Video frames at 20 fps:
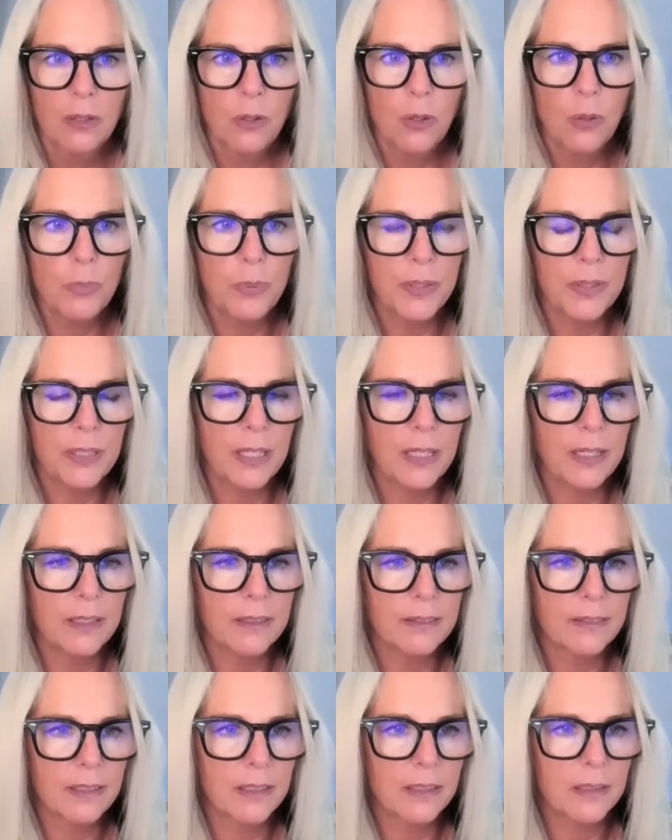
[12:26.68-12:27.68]
hoping that
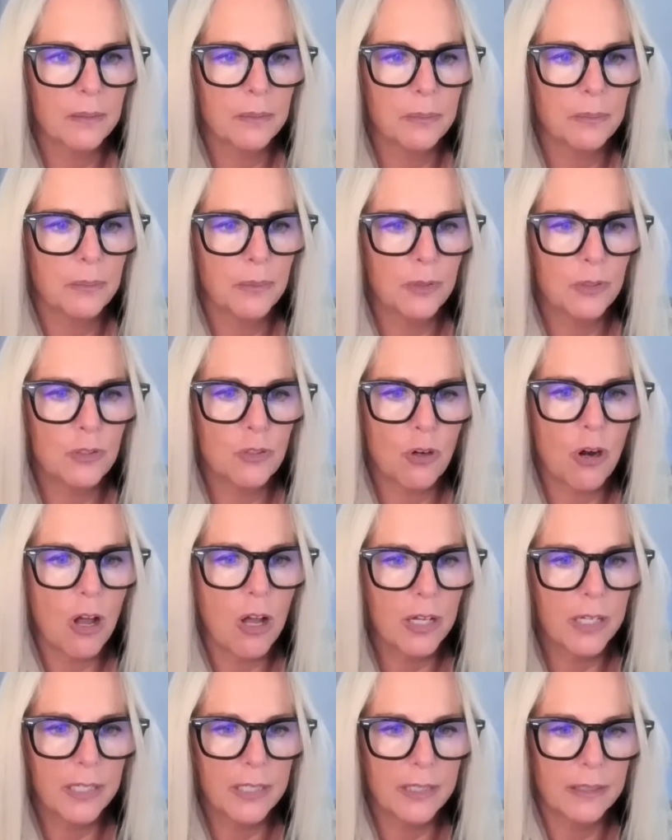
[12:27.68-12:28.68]
it's going to
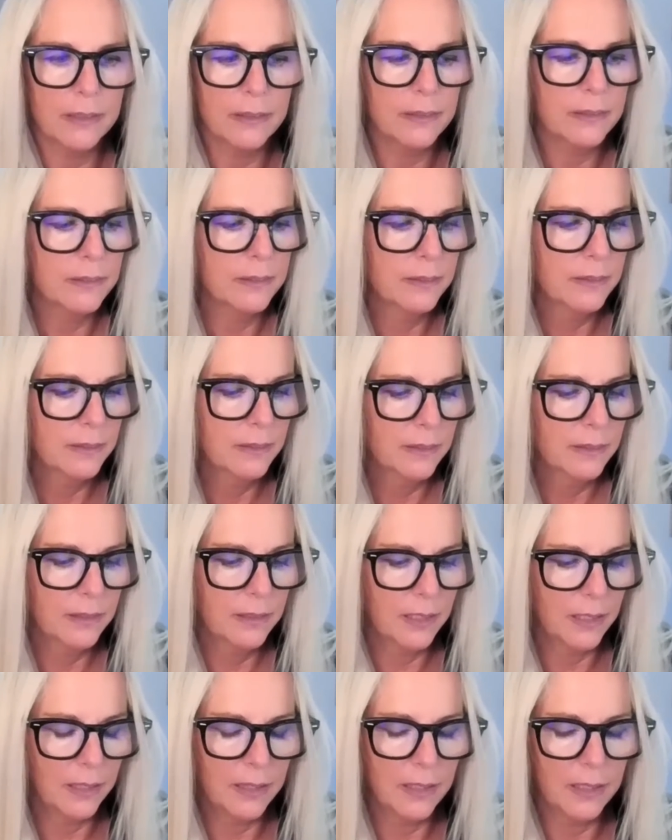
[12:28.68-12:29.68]
draw in,
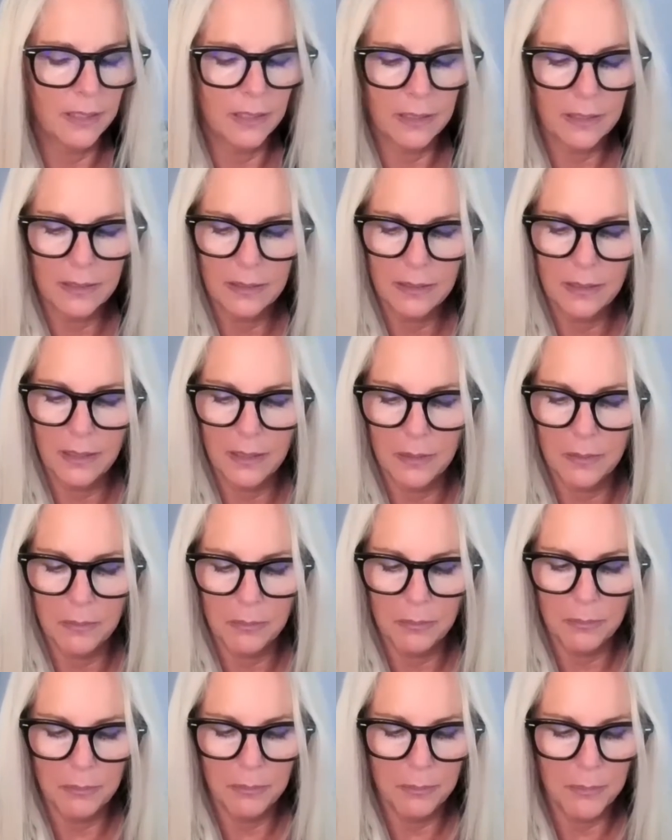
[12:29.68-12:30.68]
I think,
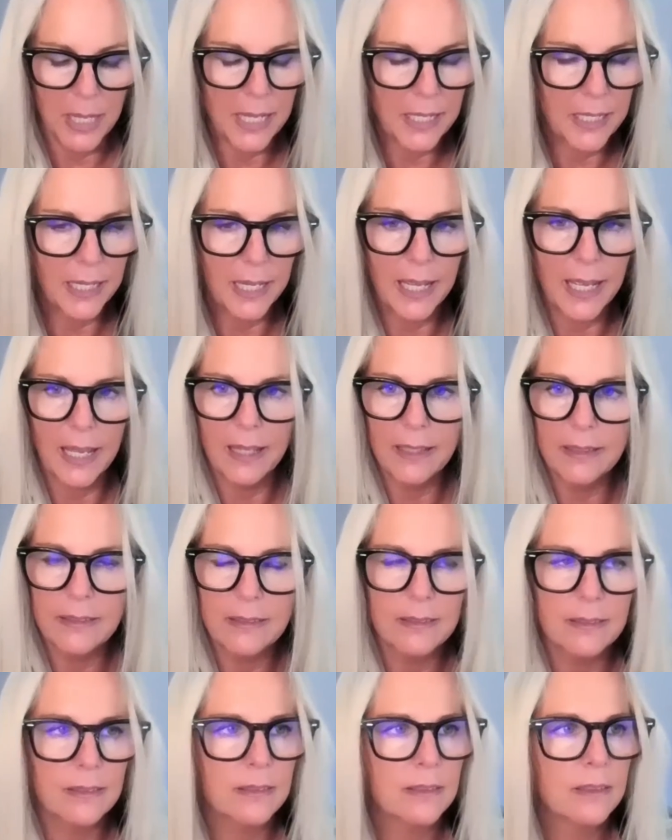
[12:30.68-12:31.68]
MAGA
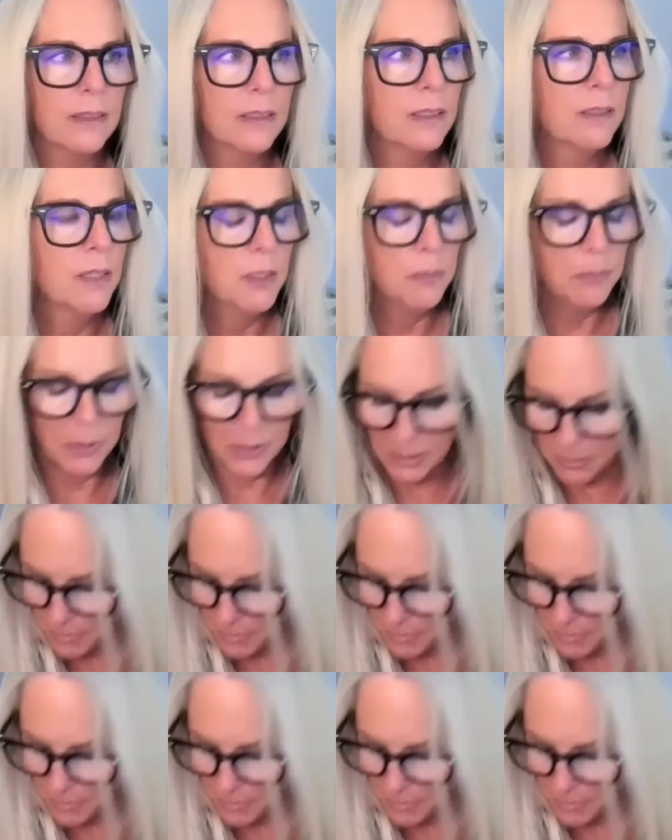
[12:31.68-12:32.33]
hats. But